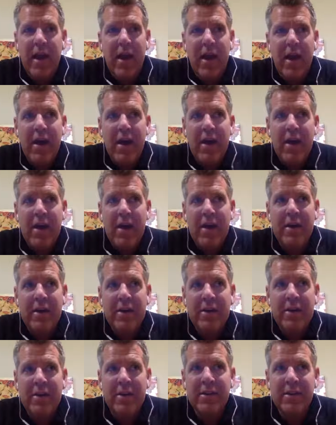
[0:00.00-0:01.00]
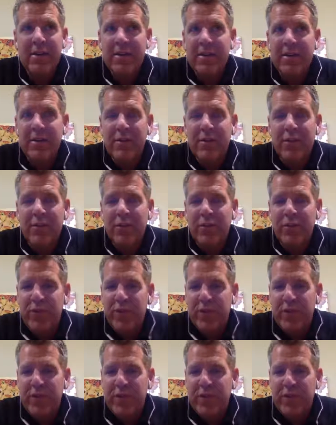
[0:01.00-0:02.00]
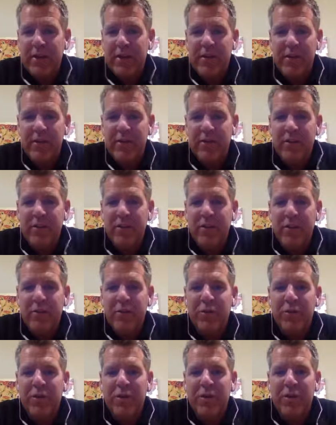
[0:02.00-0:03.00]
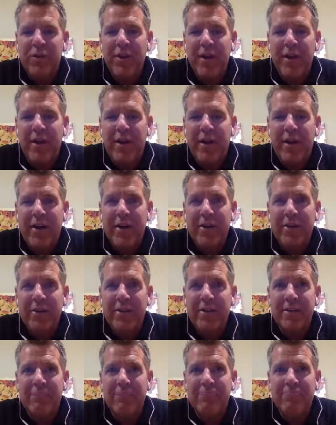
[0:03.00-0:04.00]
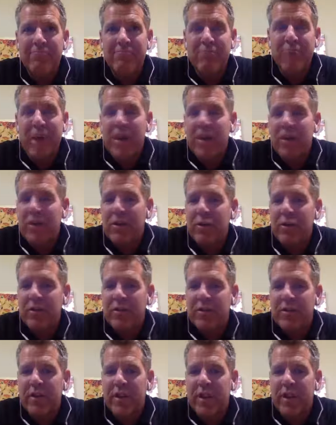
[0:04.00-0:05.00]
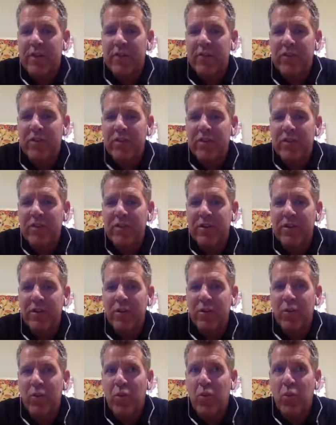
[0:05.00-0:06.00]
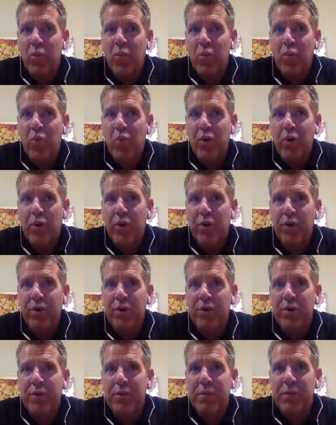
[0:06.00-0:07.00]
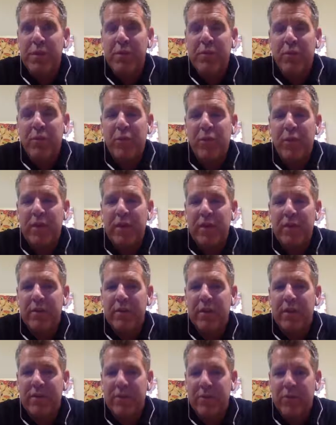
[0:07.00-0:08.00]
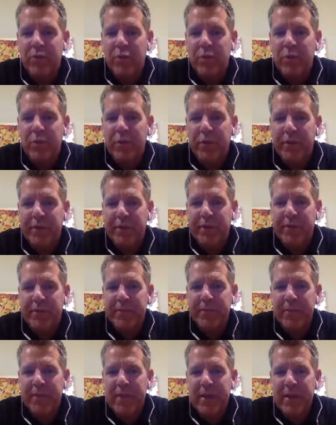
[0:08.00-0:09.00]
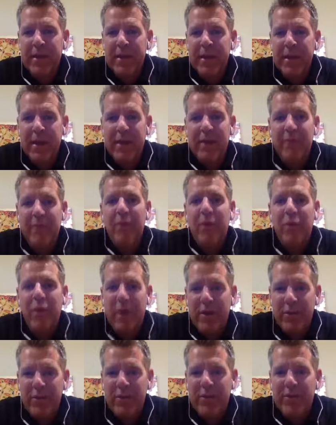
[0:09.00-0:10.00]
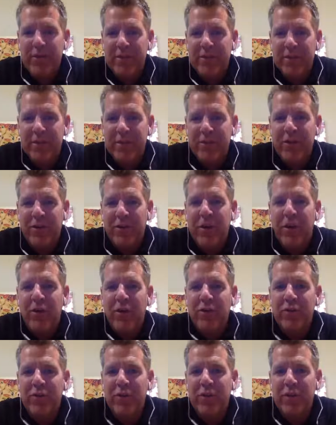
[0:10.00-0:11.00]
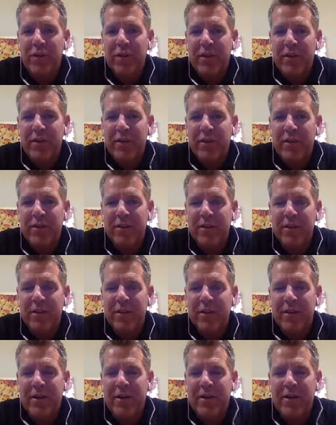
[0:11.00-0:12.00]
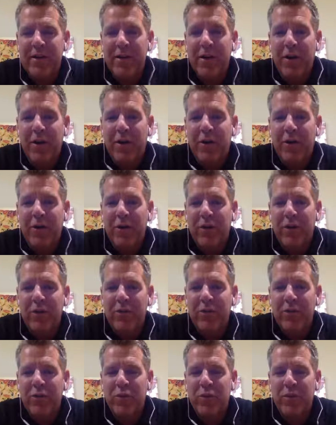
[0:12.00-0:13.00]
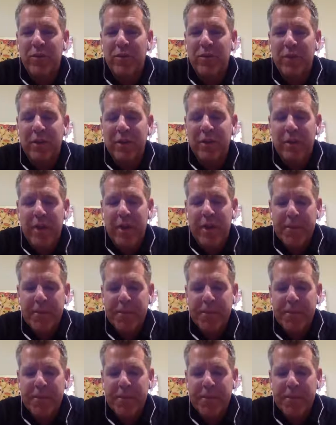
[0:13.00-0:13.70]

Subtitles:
the first 15 years of my career, my closest connection were the people within my school building. And my wife is a teacher also within our school in Thunder Bay.